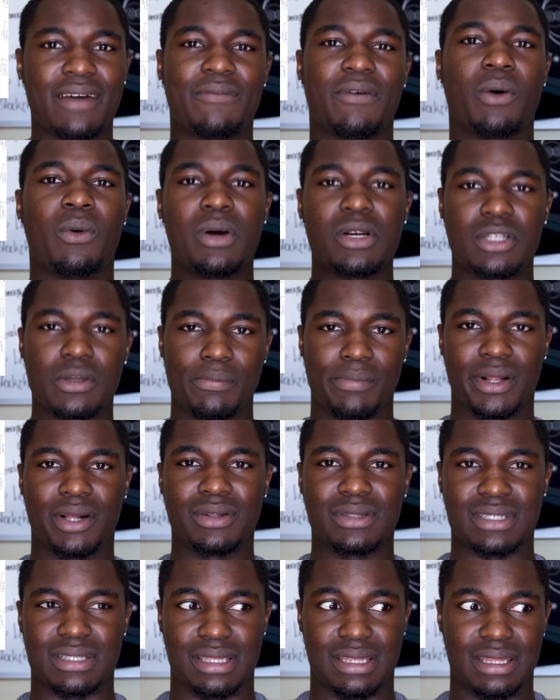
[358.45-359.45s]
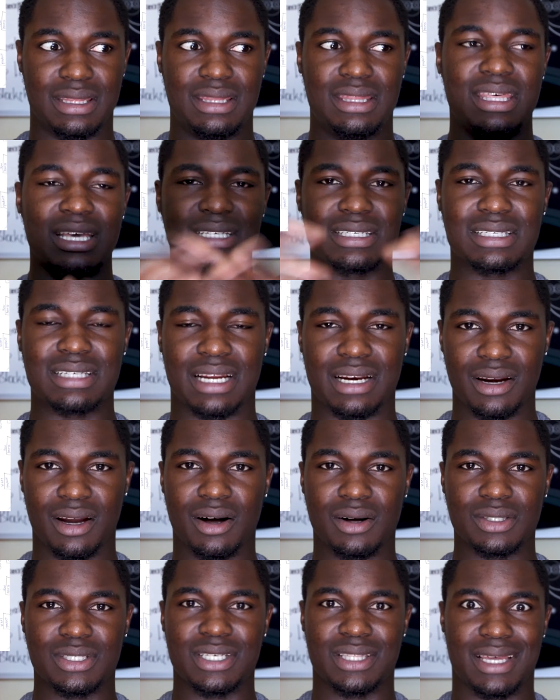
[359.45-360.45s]
If I want to build this
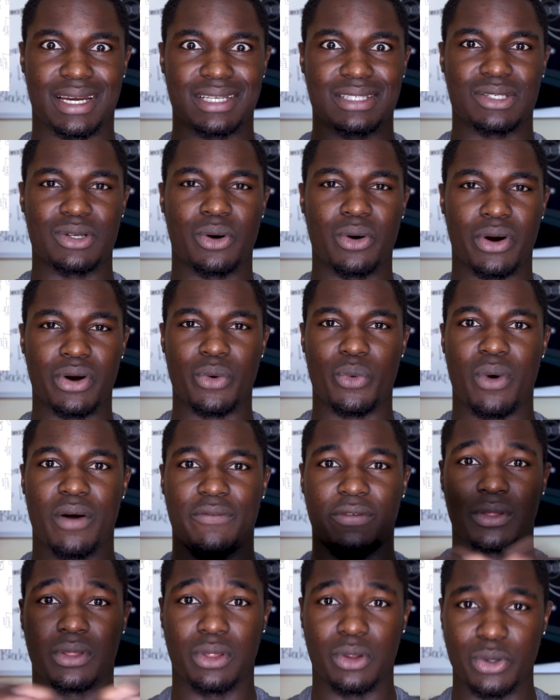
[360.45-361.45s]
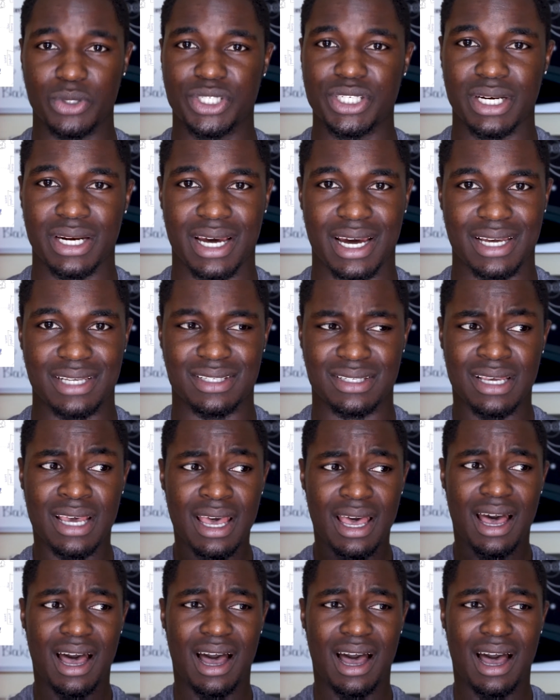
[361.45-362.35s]
technology that is going to revolutionize